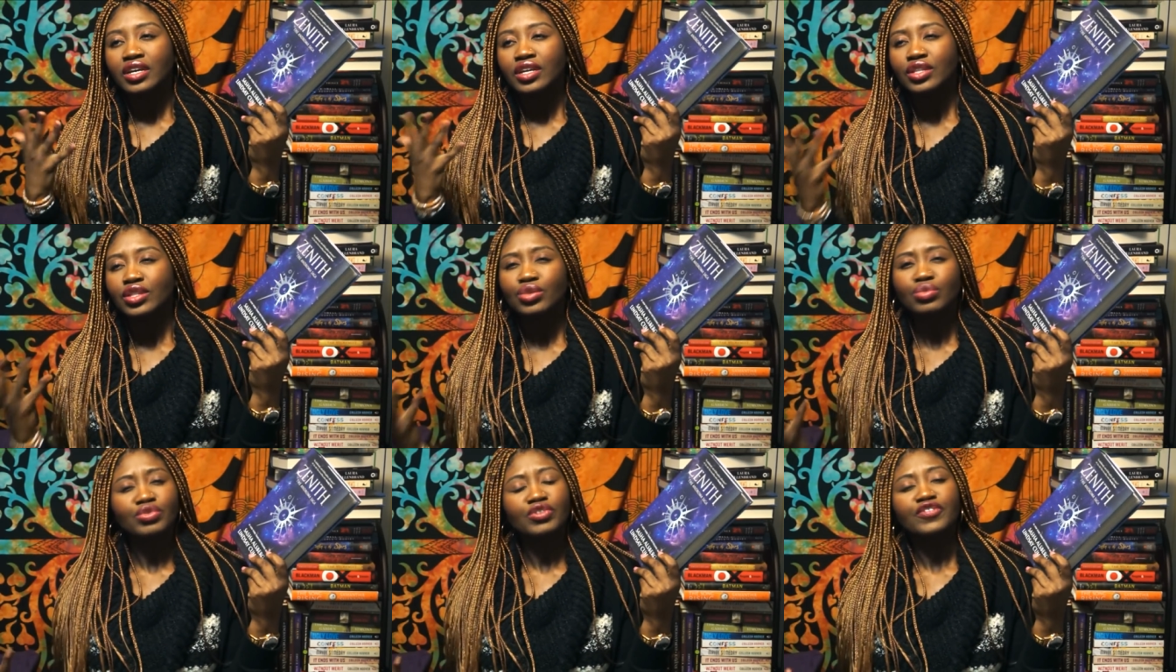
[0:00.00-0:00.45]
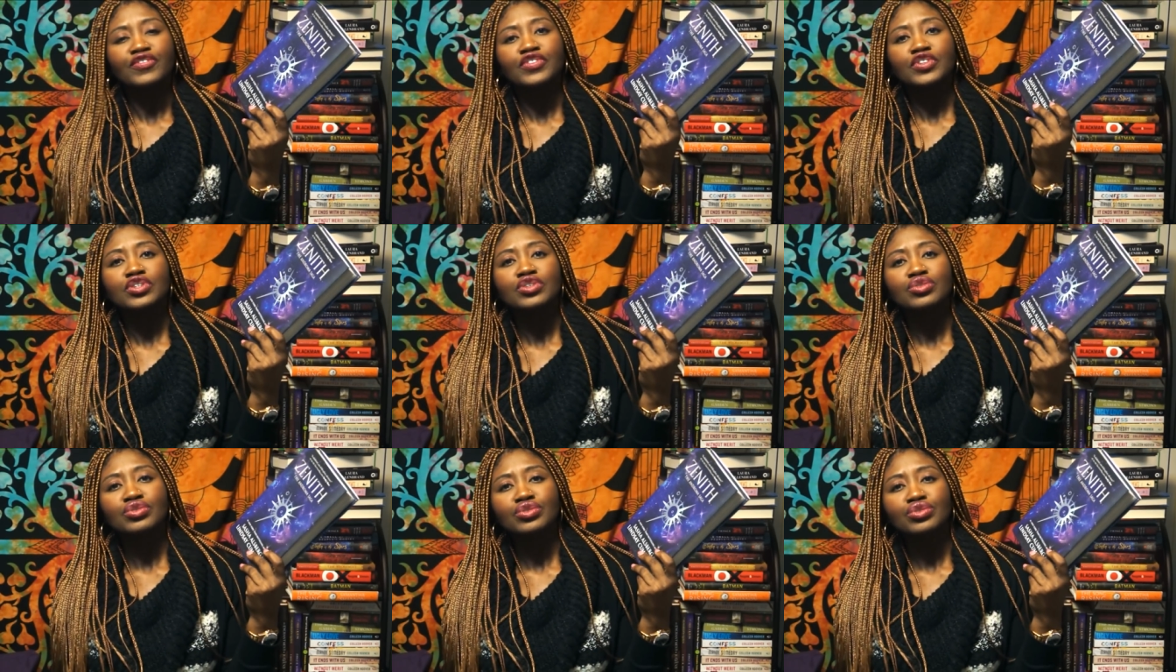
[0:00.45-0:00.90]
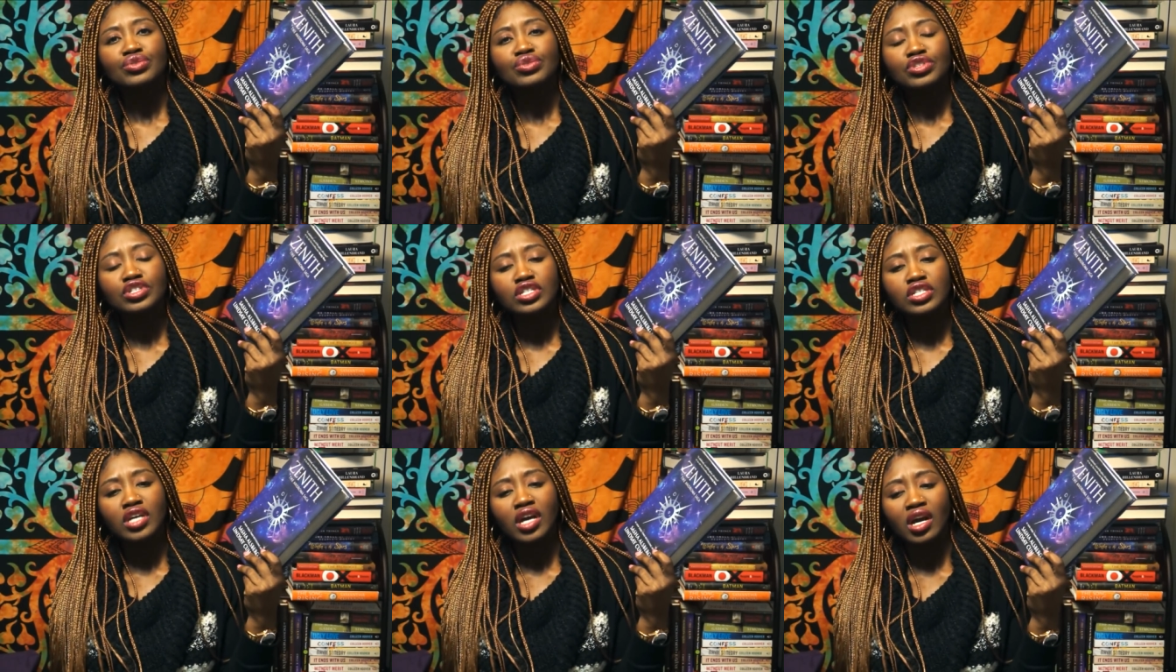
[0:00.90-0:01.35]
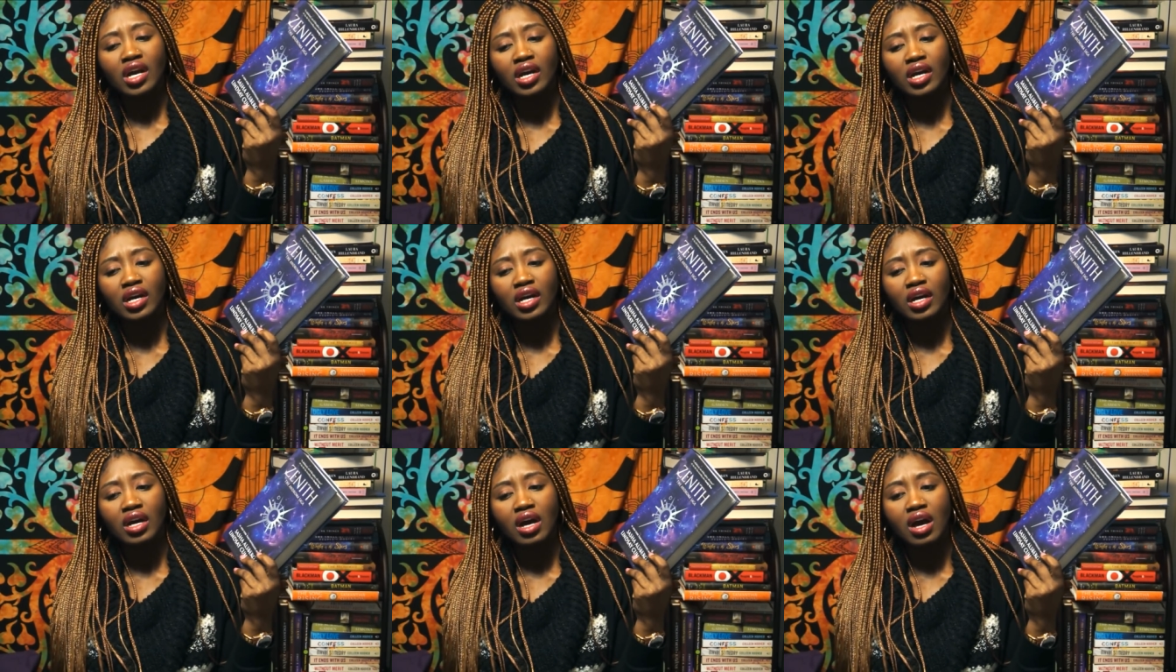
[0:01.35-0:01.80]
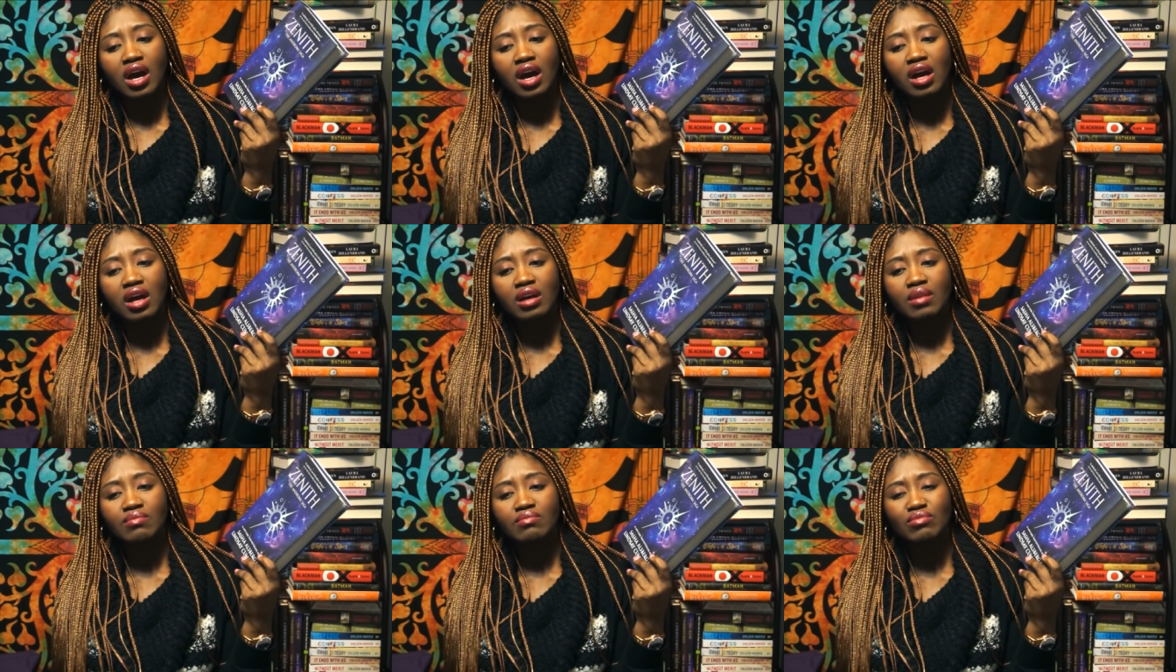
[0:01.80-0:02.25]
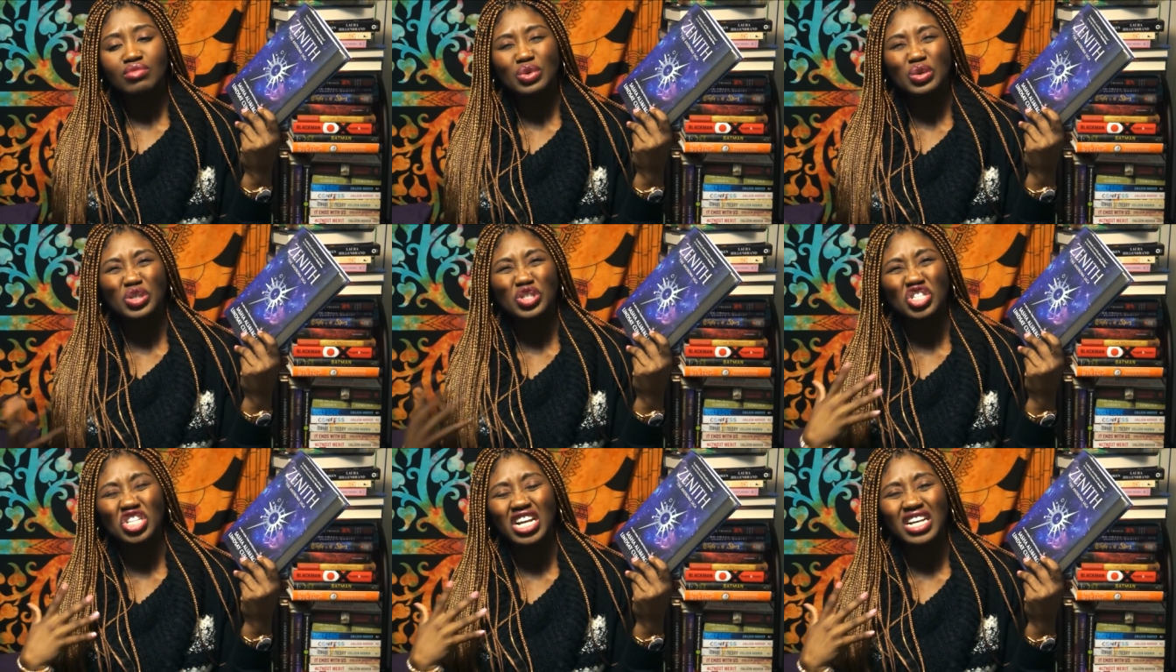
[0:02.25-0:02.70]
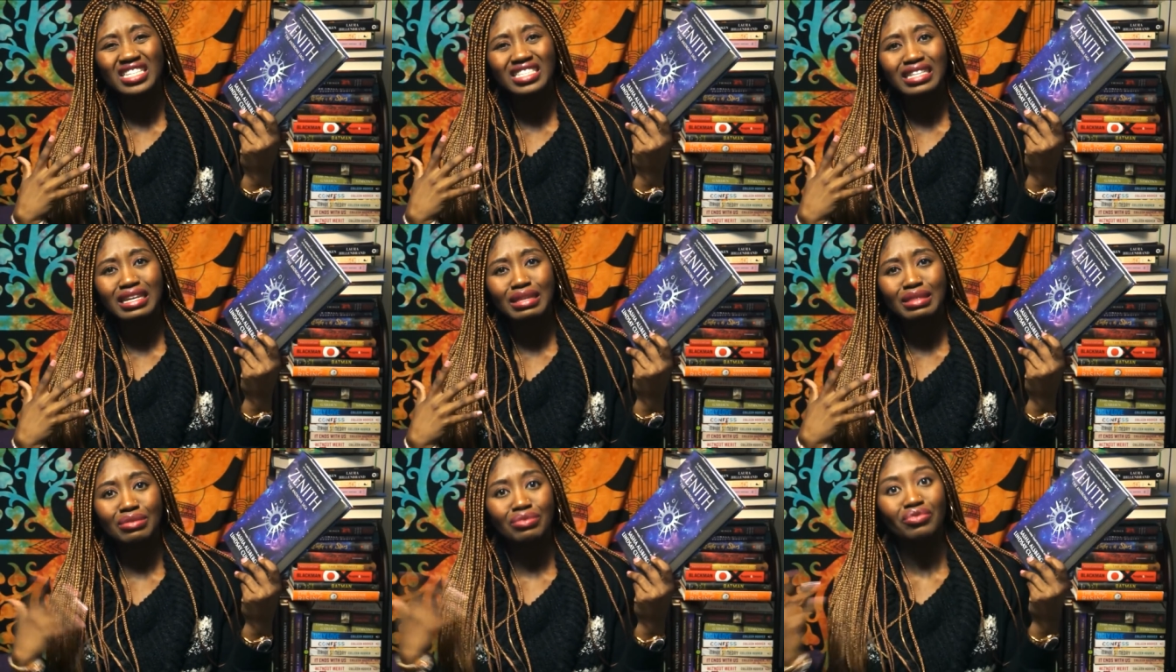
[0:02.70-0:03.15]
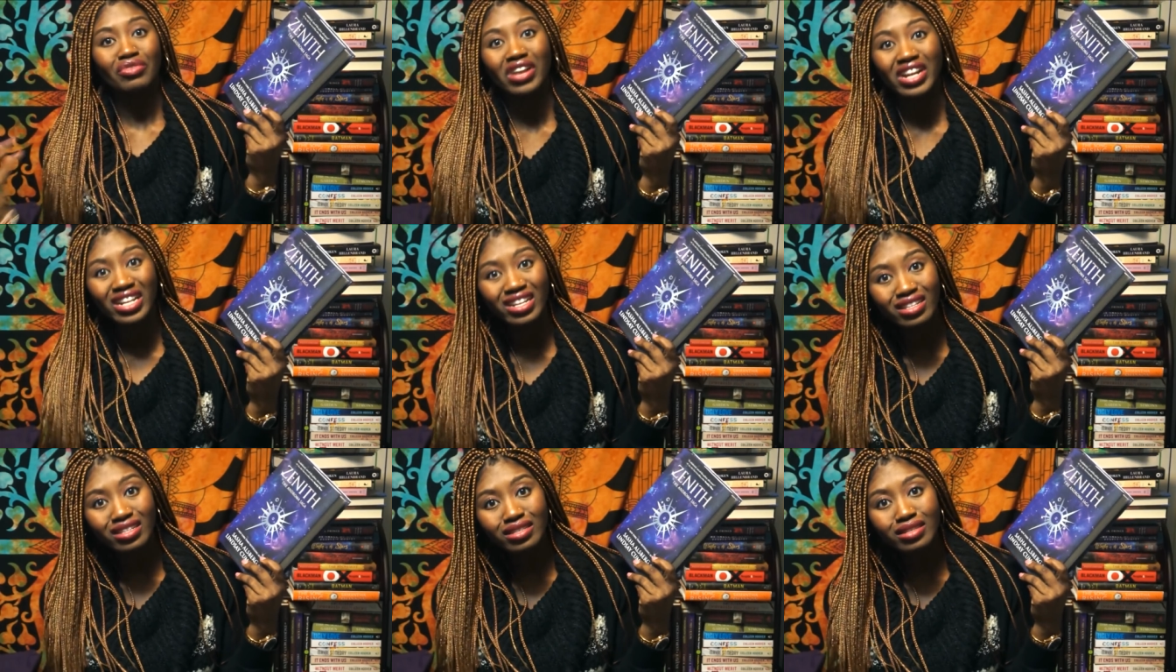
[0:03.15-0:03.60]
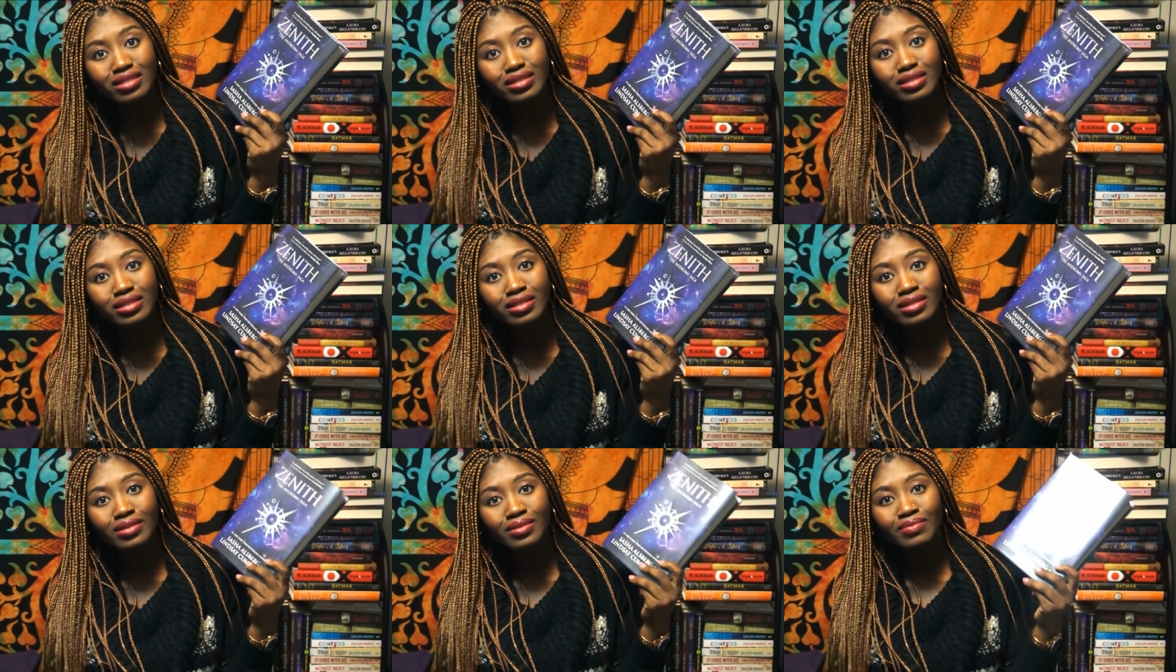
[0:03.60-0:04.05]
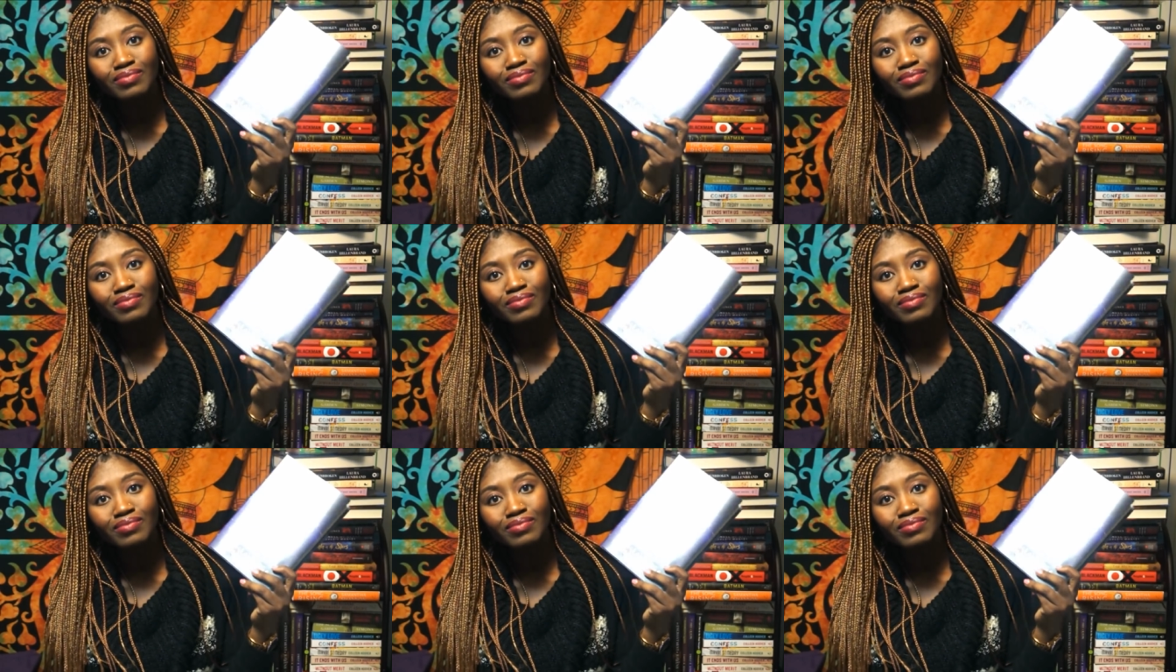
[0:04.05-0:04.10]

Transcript: the reviews, um, or should I say the rants?